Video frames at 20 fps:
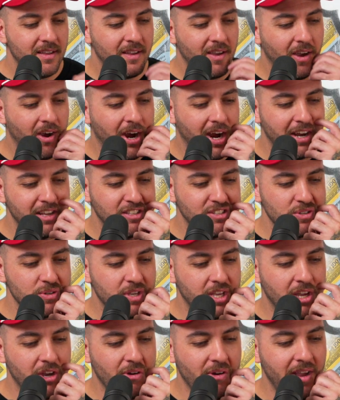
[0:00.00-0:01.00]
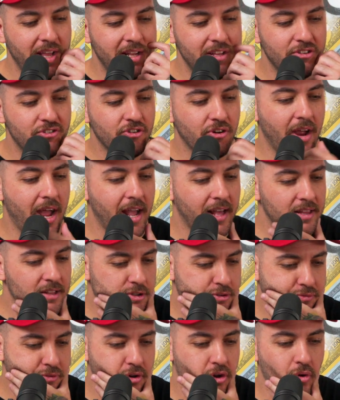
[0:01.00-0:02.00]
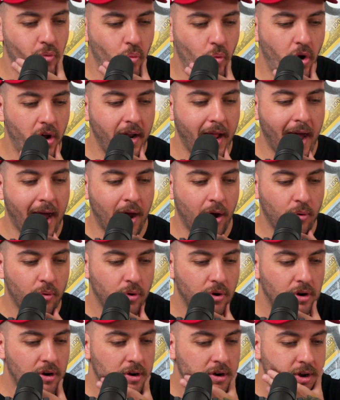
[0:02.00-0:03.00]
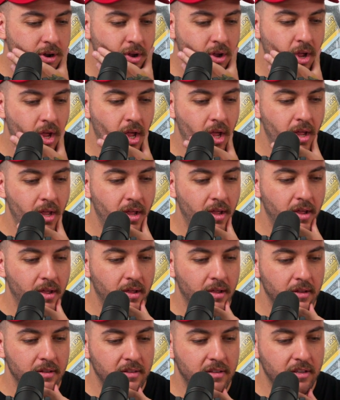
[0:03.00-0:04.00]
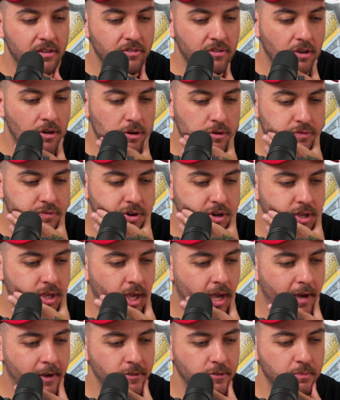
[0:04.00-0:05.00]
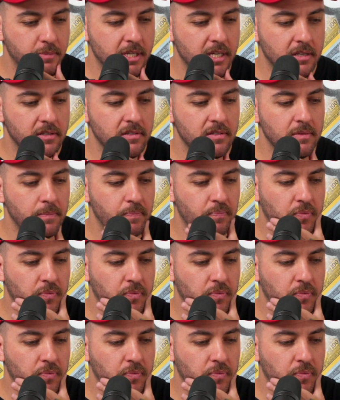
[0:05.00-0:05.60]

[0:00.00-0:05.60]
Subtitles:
All right, so curated track list for your 1 hour disco funky house mix.